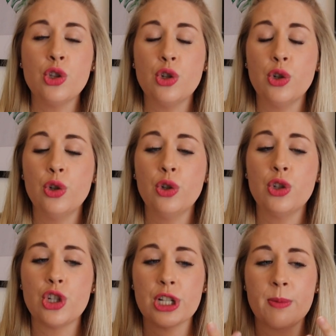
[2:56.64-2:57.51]

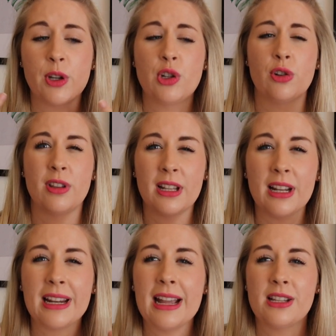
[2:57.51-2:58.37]
to just make sure that
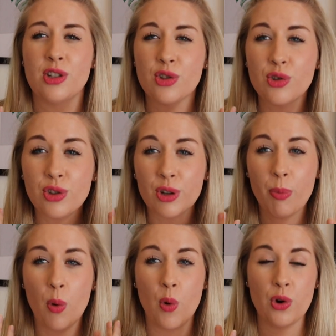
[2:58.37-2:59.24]
it gets into the
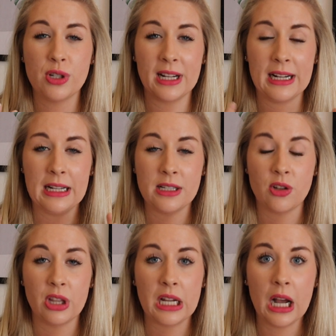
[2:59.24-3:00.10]
pores and cleans
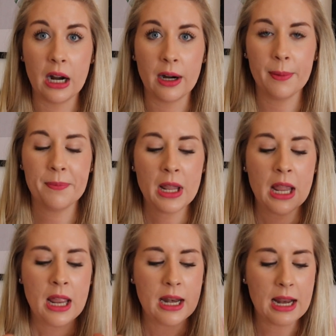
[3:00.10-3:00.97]
out the gunk.
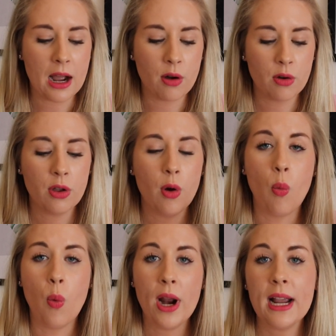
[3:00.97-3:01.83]
Now,
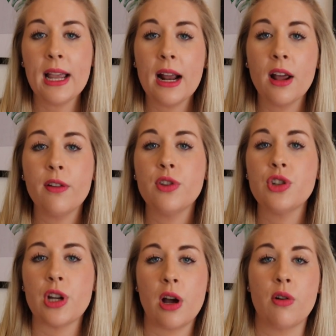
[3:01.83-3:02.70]
when I get out of the
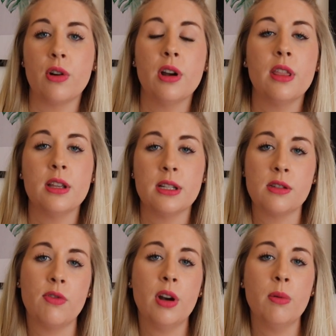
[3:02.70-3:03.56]
shower, this
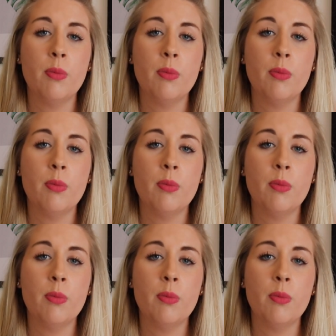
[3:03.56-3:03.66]
is very